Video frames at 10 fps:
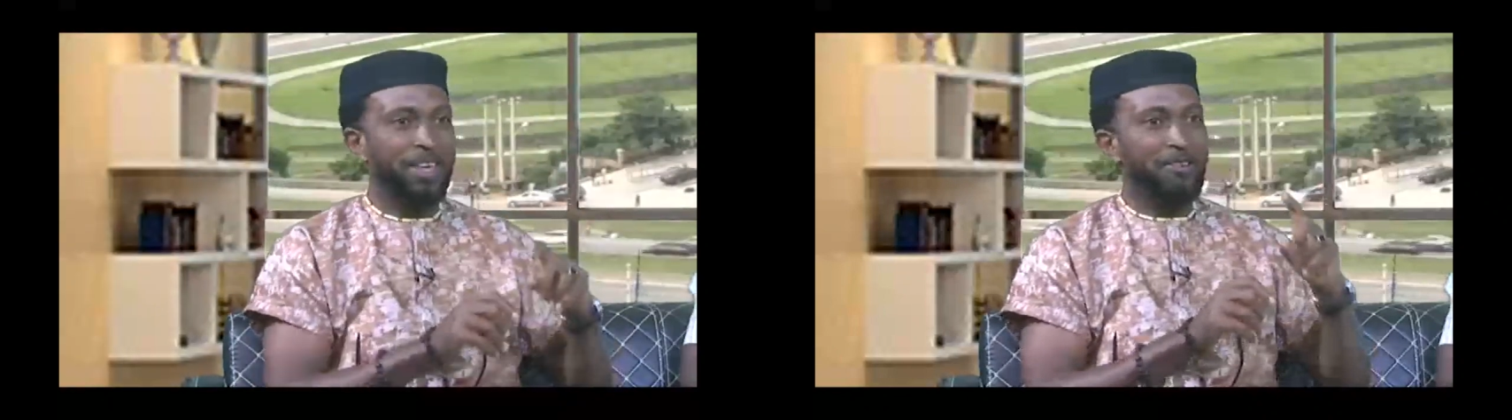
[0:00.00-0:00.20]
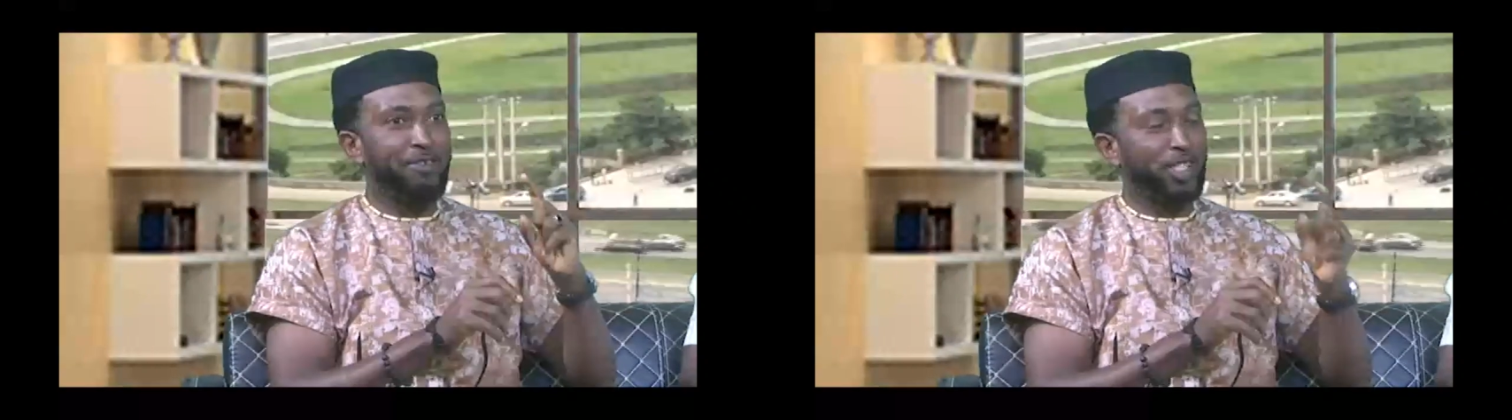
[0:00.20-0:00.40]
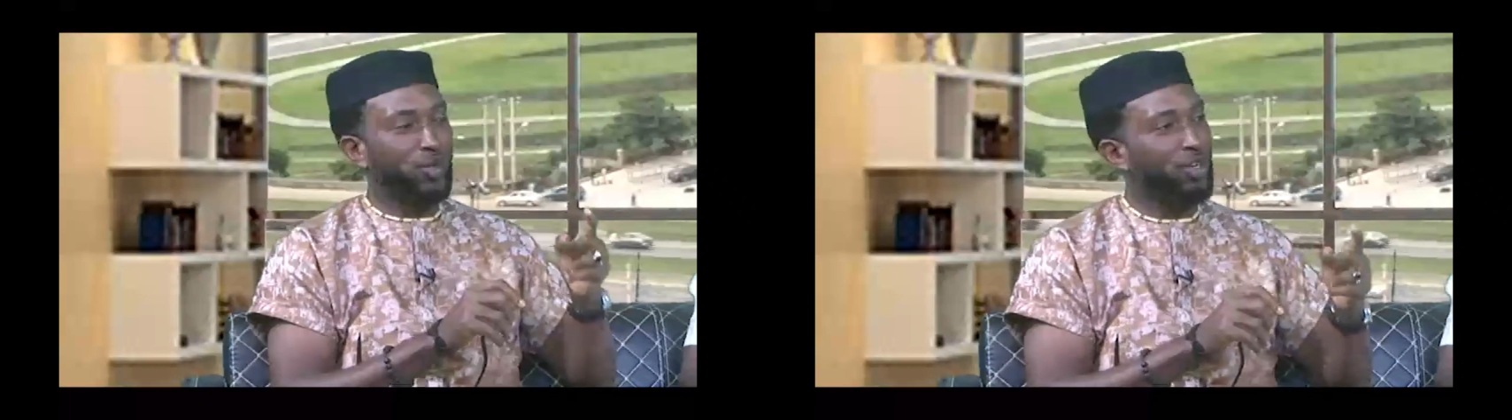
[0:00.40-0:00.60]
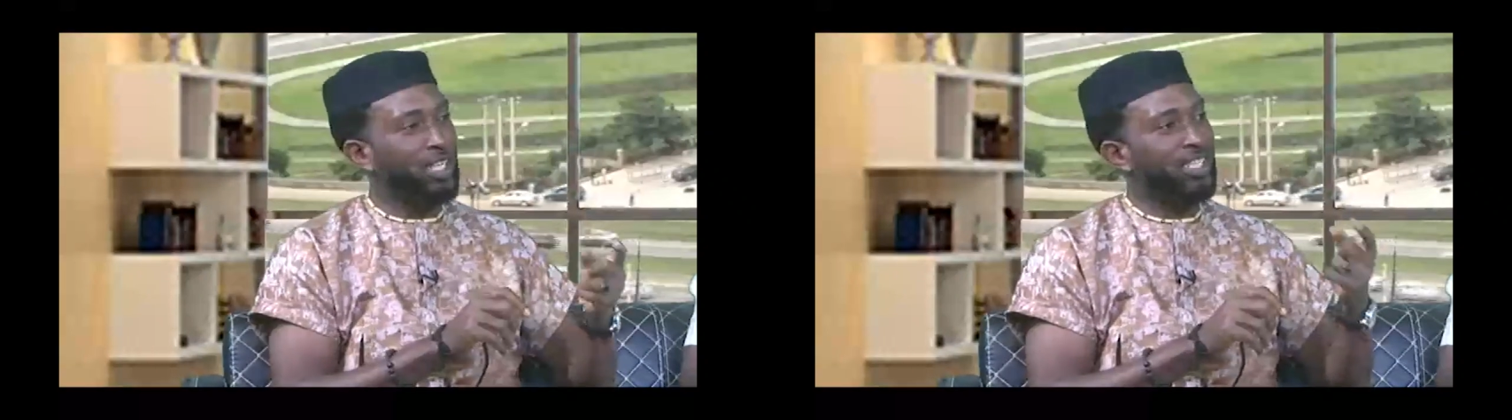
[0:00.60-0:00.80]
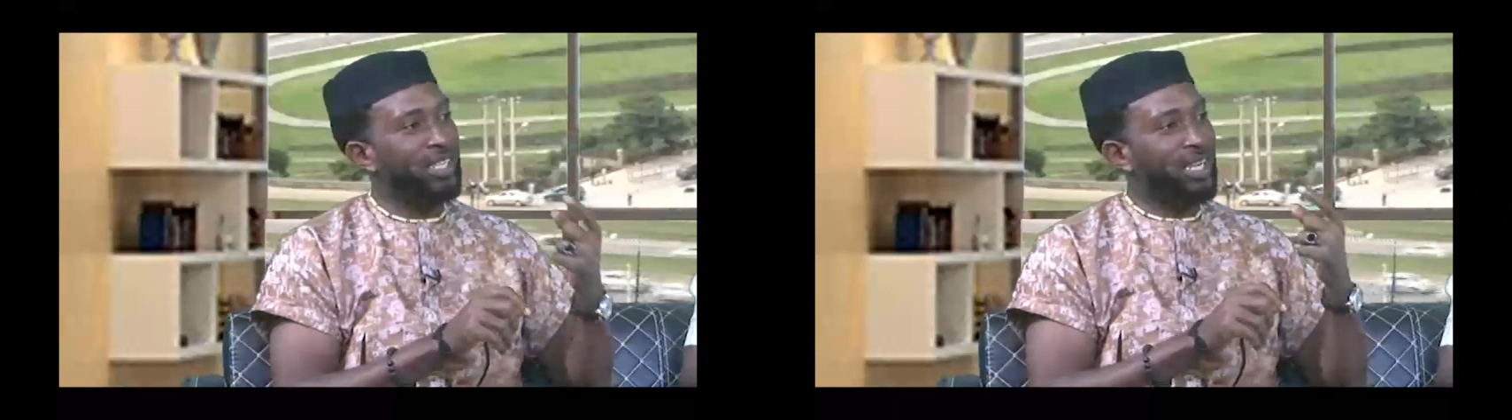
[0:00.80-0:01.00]
First one
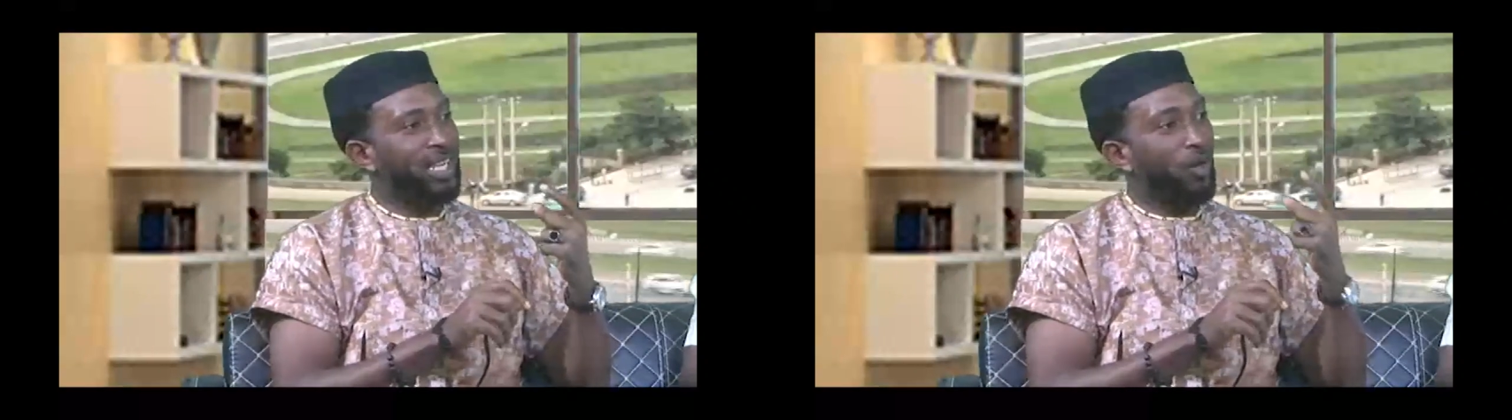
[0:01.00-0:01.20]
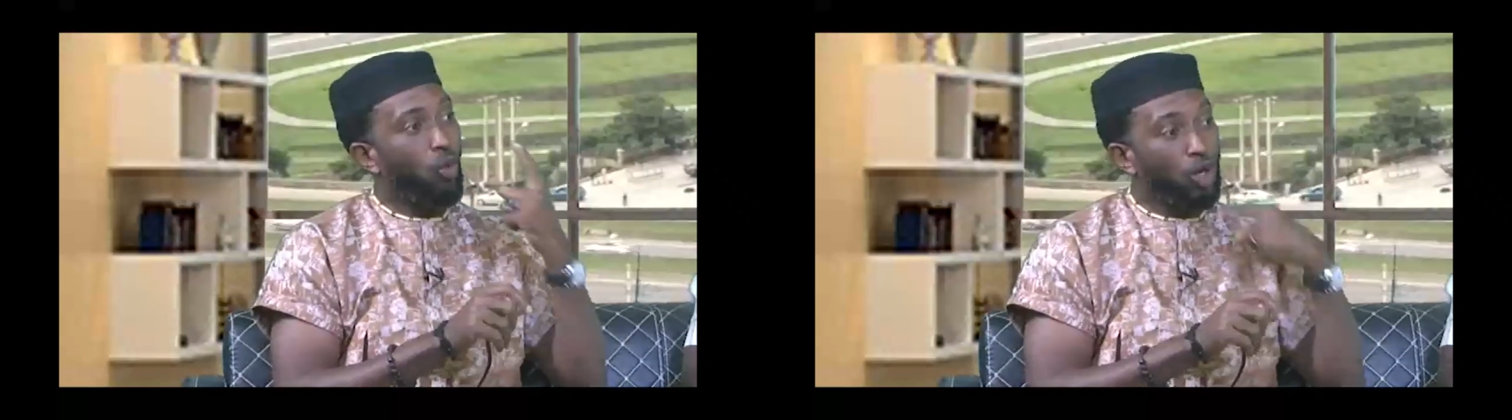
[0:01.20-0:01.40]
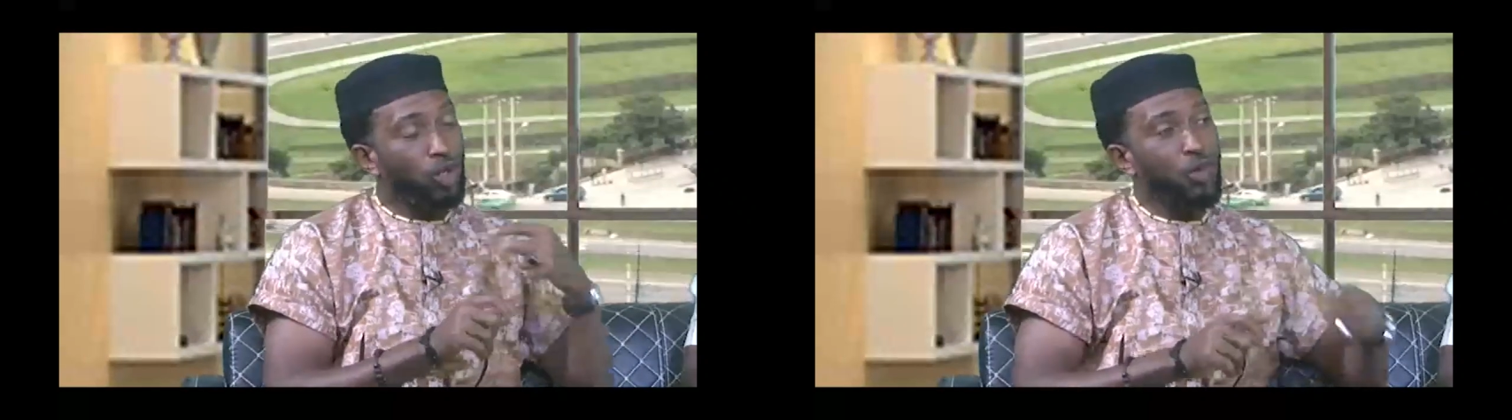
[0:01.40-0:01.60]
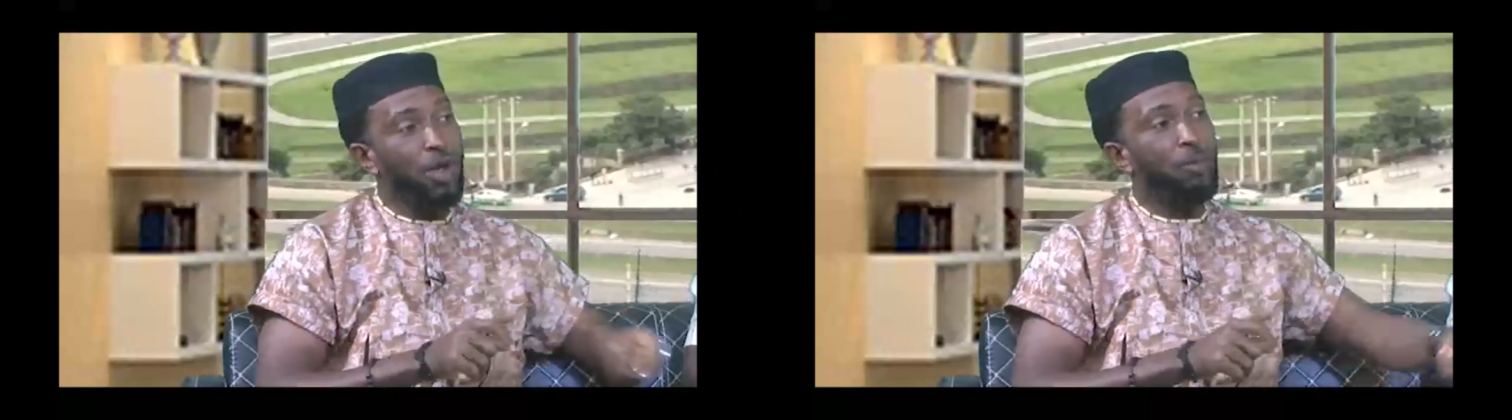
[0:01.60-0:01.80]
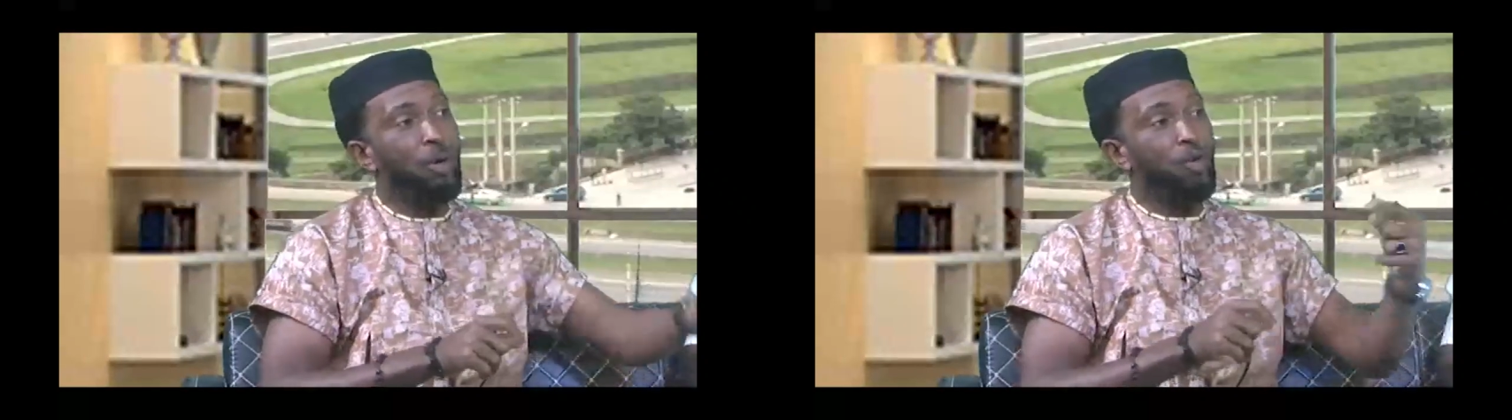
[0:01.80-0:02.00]
is what you
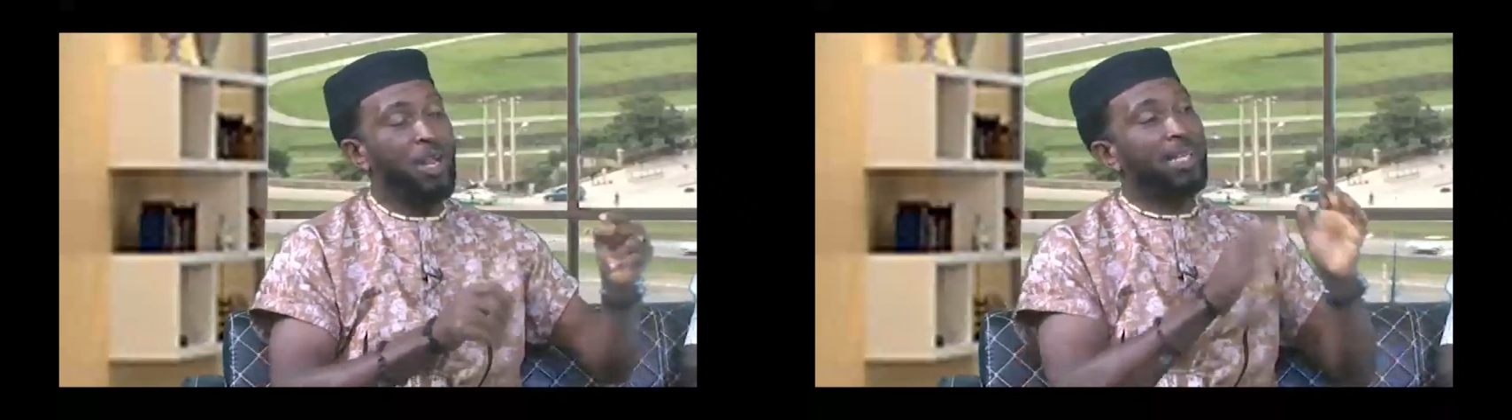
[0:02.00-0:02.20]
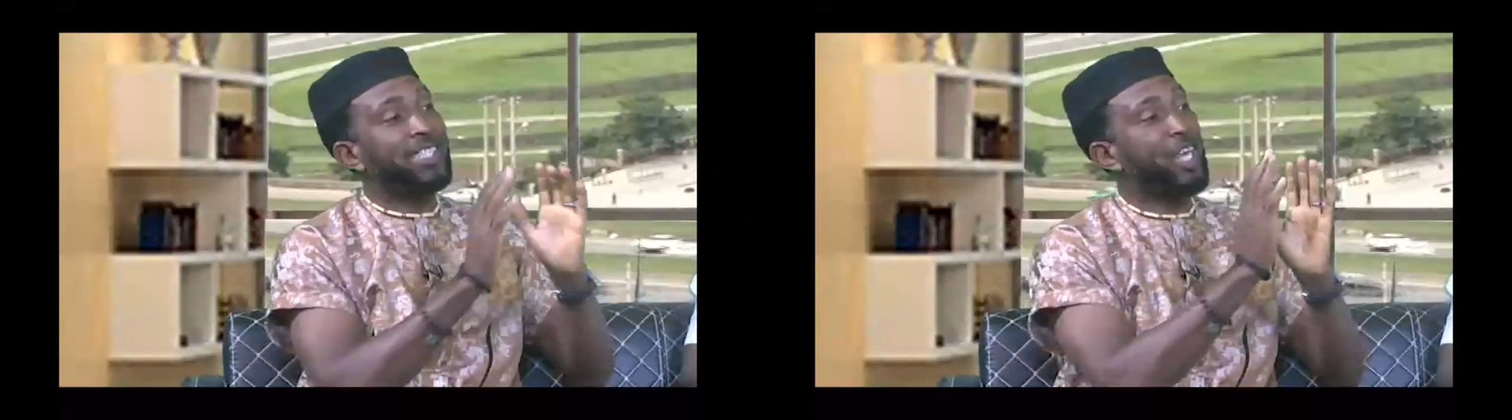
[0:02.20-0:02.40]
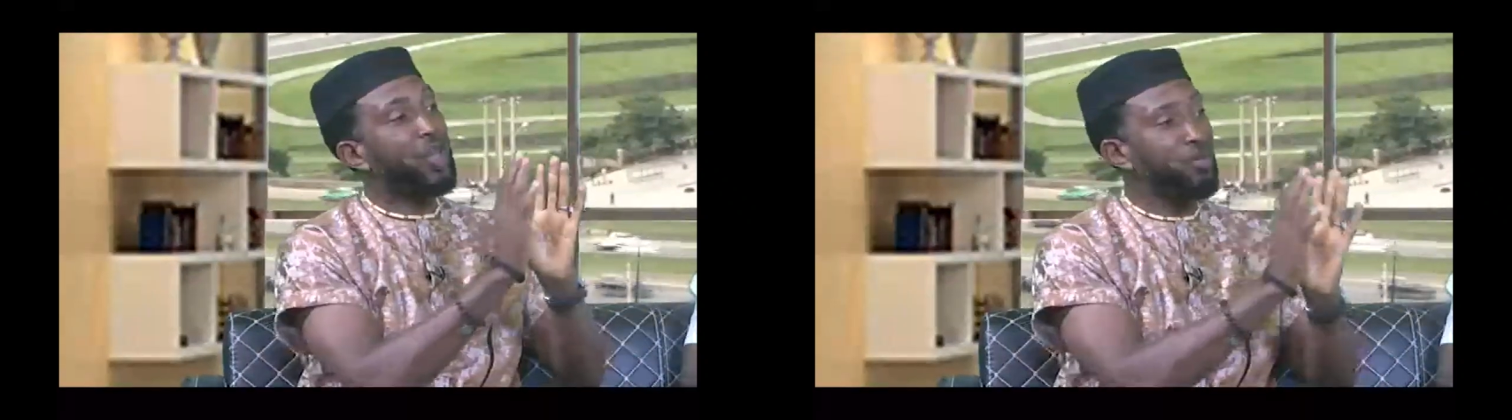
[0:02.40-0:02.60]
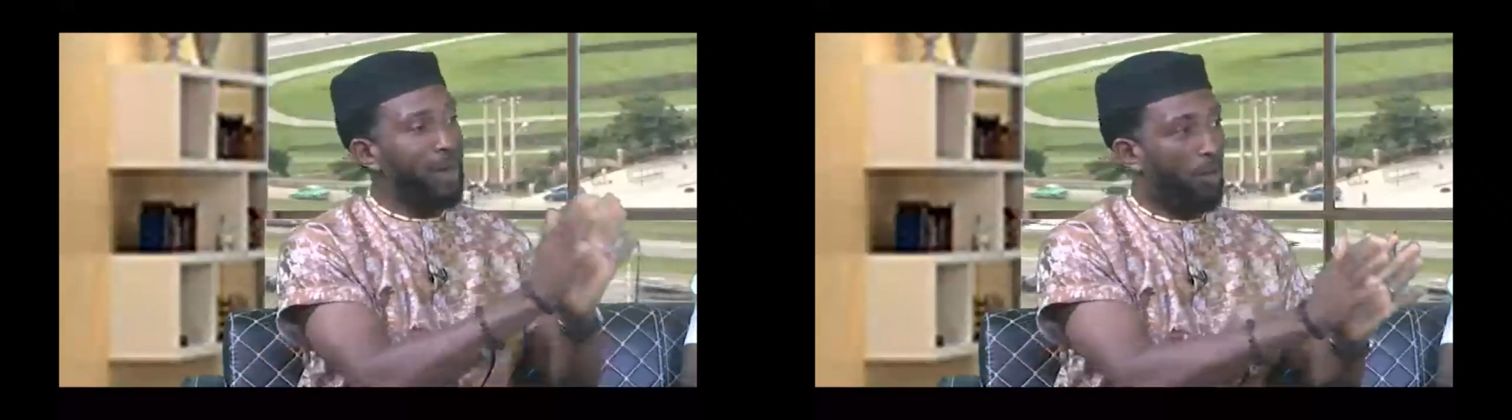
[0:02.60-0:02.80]
are born with as a human.